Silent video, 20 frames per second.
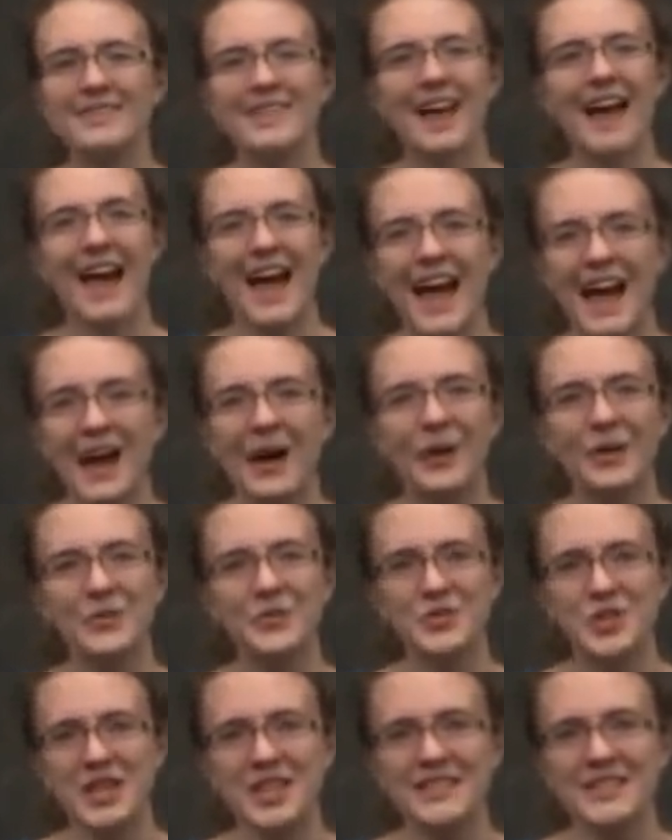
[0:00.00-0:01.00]
the
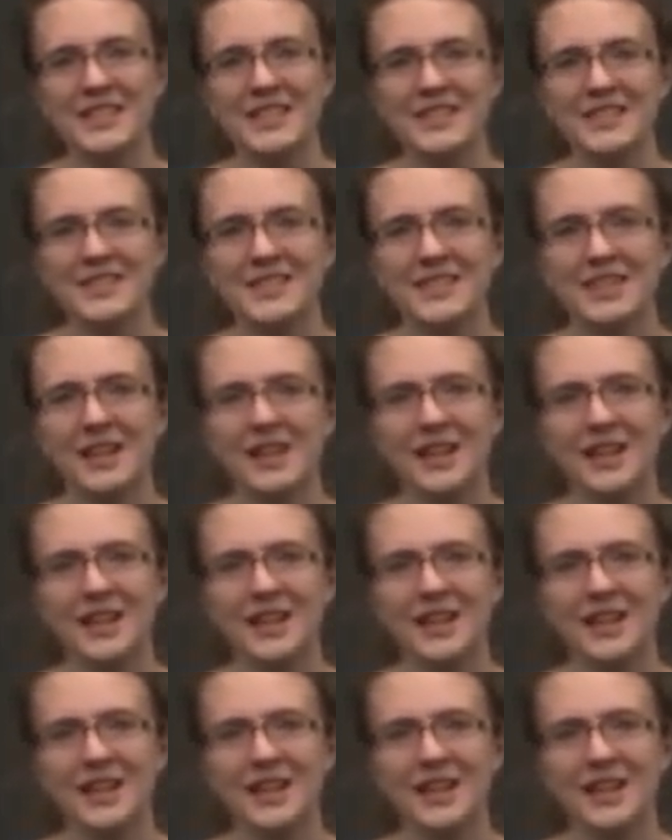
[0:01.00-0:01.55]
hell, Jesus?